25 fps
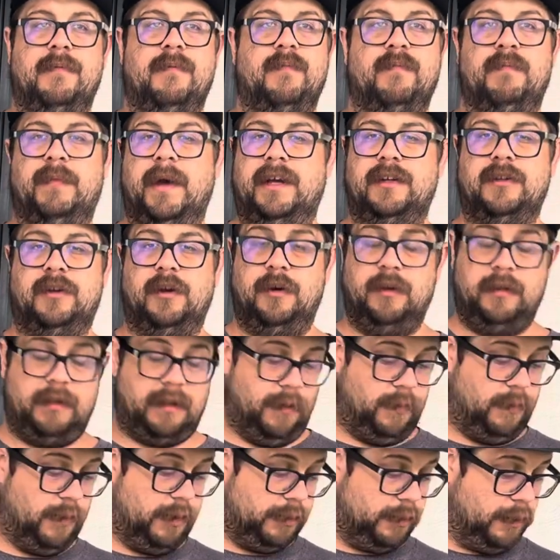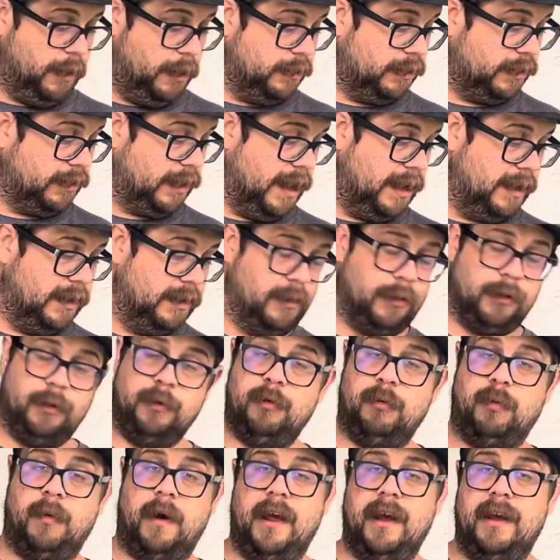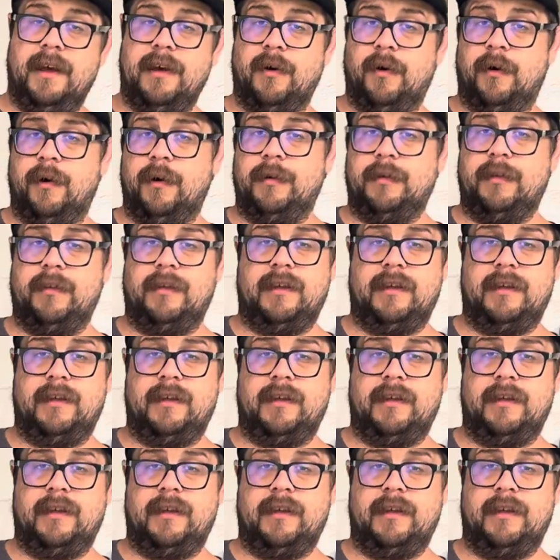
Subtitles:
big dudes that want to start skating to lose weight, or